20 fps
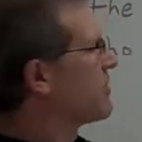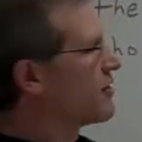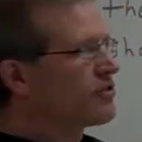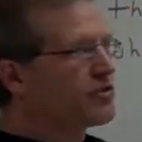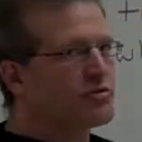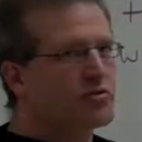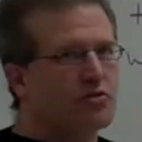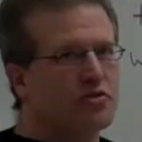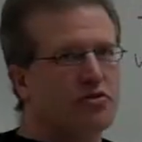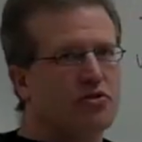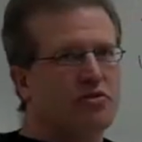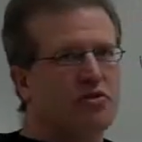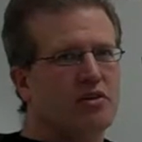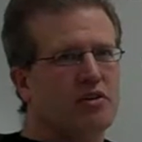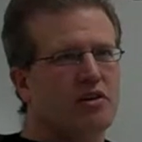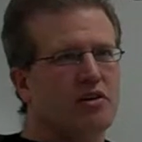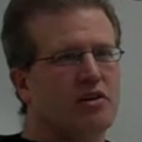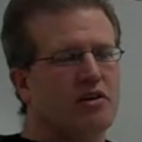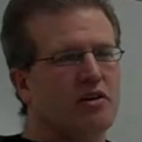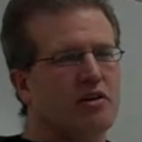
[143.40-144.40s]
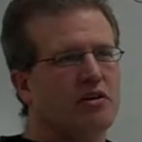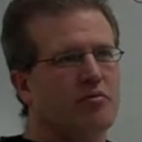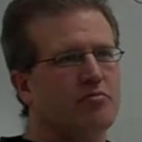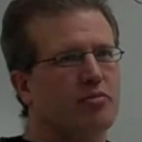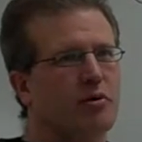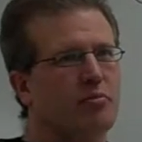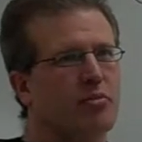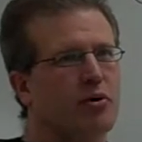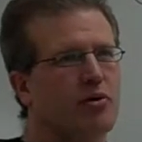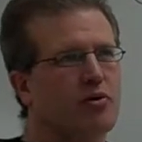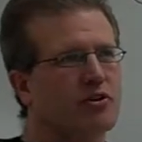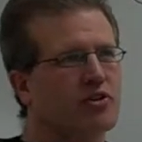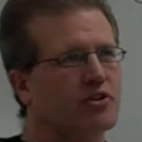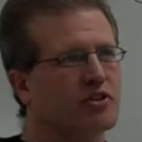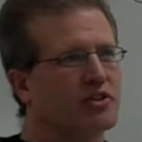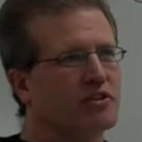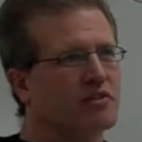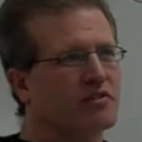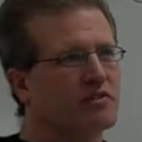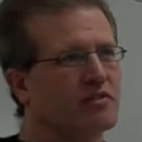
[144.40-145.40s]
the true
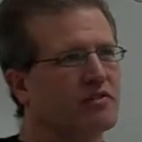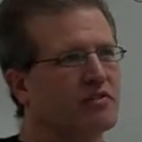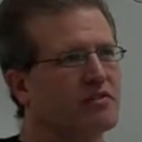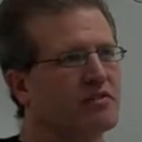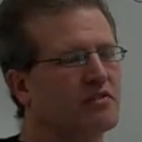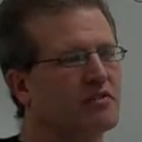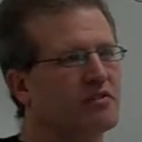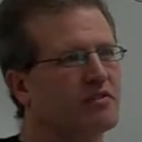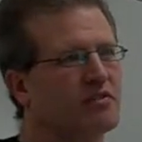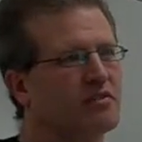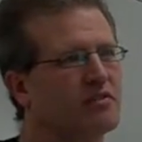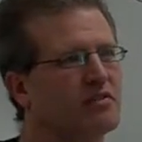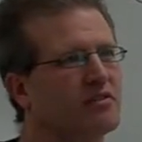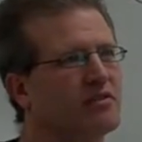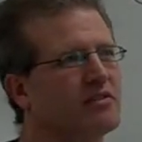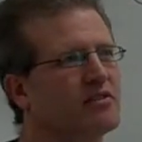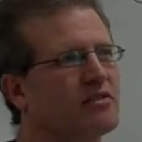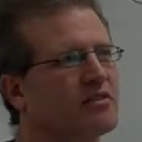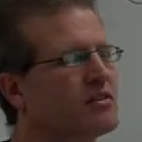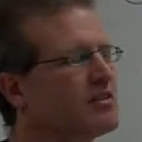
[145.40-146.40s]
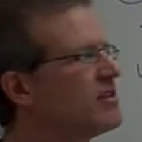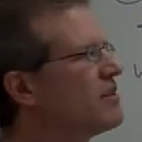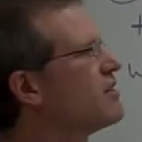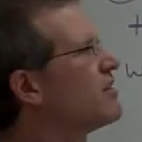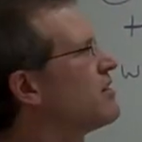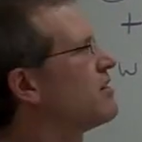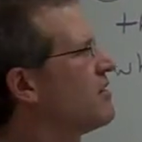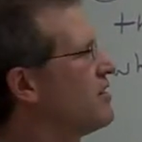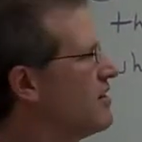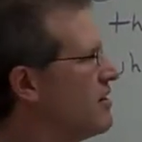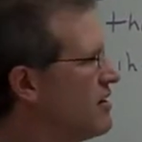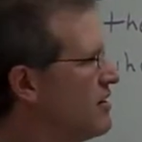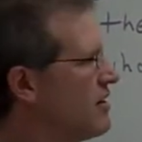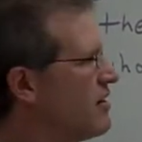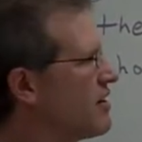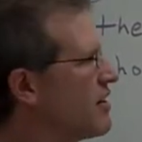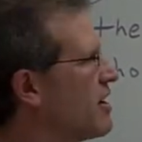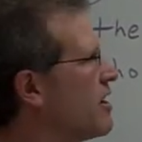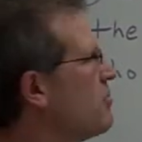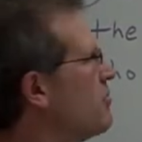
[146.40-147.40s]
proportion. E,
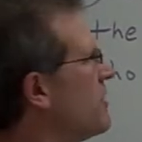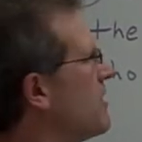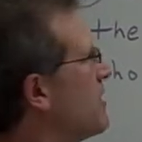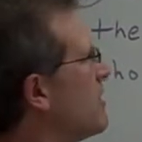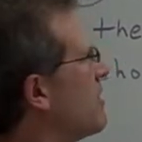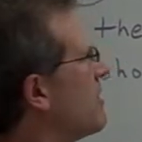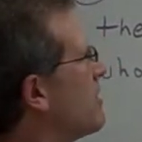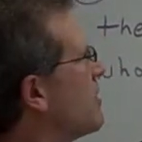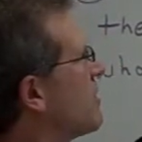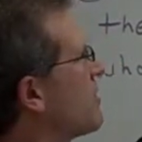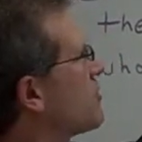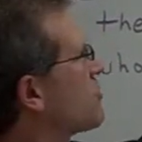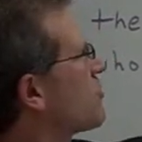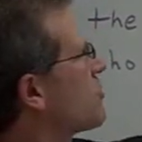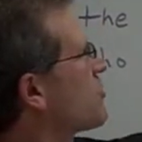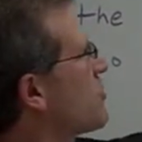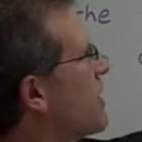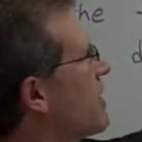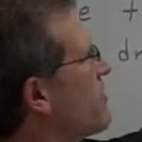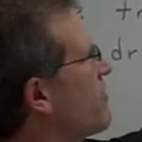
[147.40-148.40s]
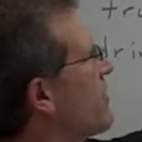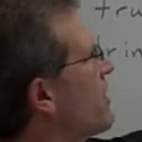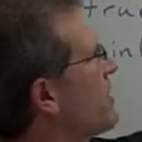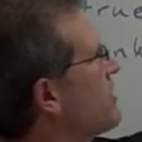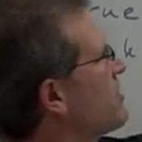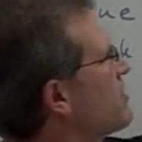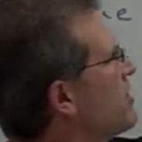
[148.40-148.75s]
yep. So we're trying to find